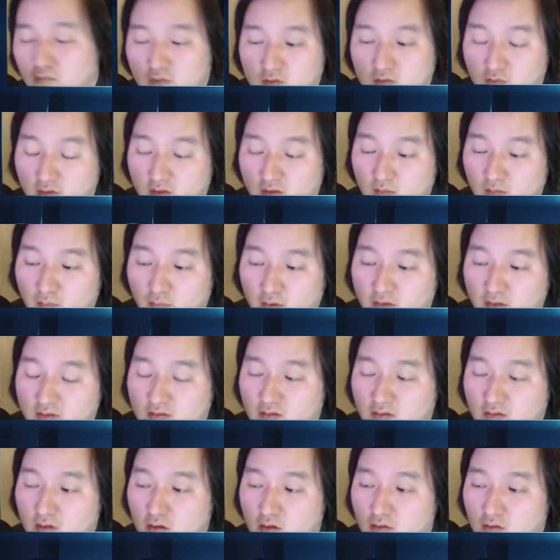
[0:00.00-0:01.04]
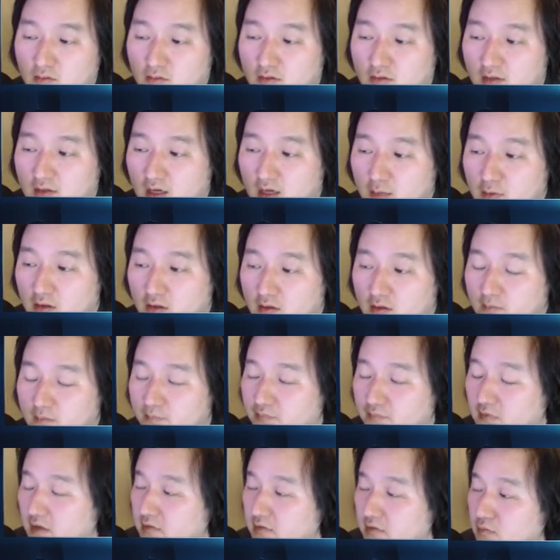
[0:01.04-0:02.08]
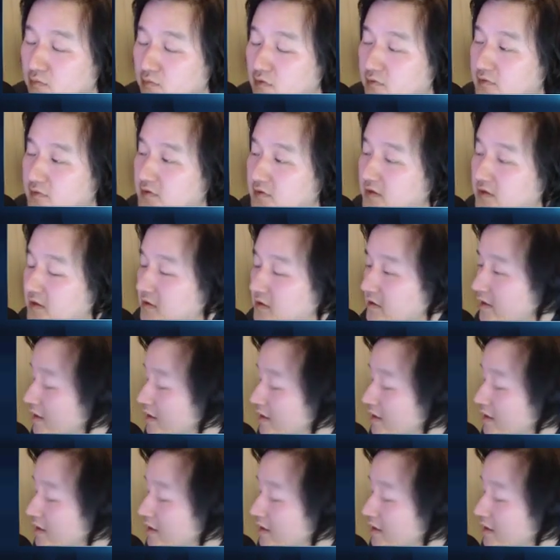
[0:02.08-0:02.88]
really important to know the timing of the moves. Like you get hit